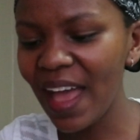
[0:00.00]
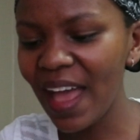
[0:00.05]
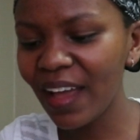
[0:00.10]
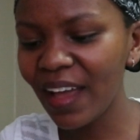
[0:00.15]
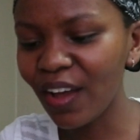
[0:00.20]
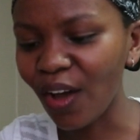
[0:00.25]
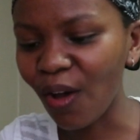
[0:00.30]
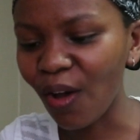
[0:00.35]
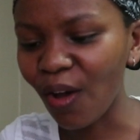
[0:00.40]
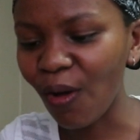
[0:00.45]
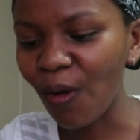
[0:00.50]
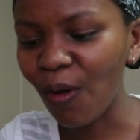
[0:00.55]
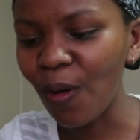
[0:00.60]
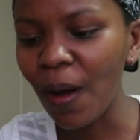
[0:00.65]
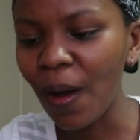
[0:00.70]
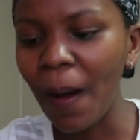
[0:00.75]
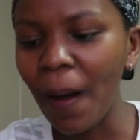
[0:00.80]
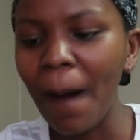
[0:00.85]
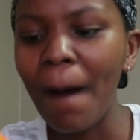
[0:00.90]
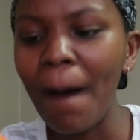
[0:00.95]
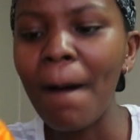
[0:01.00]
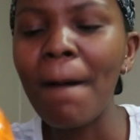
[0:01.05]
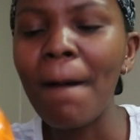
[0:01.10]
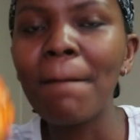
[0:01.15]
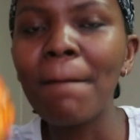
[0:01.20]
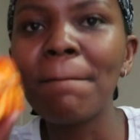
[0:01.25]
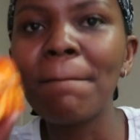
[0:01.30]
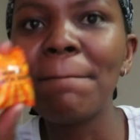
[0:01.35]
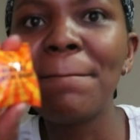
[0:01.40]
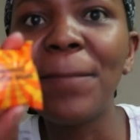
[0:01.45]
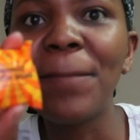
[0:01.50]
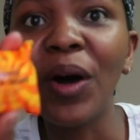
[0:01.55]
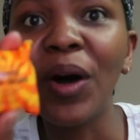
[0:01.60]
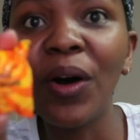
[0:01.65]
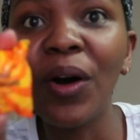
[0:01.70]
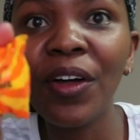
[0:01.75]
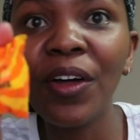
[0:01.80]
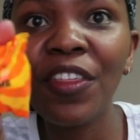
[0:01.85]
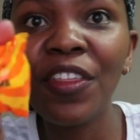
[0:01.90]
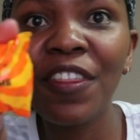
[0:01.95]
mango
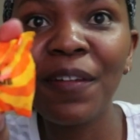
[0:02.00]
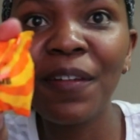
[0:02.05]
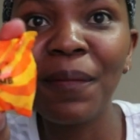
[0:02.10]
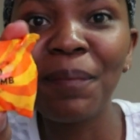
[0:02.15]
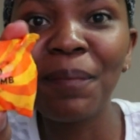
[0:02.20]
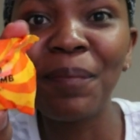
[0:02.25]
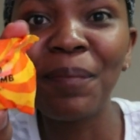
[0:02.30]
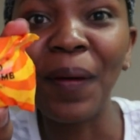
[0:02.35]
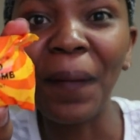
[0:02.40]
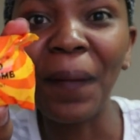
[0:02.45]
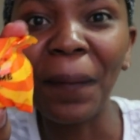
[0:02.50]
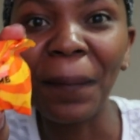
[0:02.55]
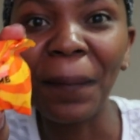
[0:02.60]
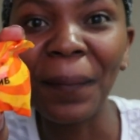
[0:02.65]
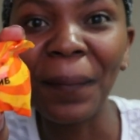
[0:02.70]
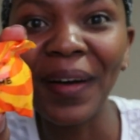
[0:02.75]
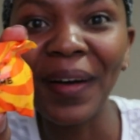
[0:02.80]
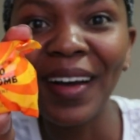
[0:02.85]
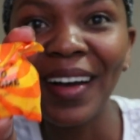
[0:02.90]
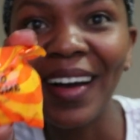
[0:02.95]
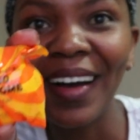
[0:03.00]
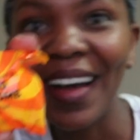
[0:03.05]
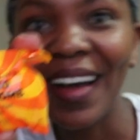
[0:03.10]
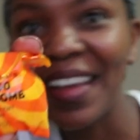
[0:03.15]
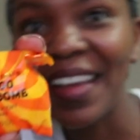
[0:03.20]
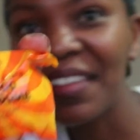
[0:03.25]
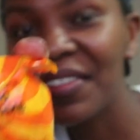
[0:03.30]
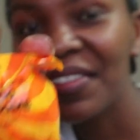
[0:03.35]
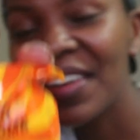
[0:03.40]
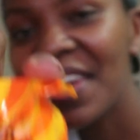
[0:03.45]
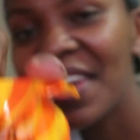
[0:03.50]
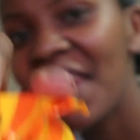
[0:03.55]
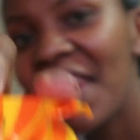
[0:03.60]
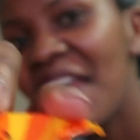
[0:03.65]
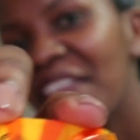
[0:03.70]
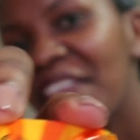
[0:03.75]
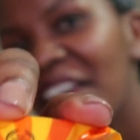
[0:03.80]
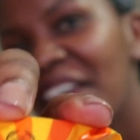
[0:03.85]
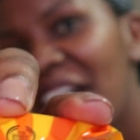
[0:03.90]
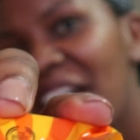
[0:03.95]
bath bomb. I have
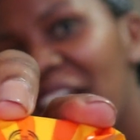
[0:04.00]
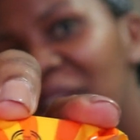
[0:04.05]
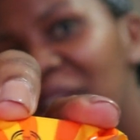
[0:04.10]
never had a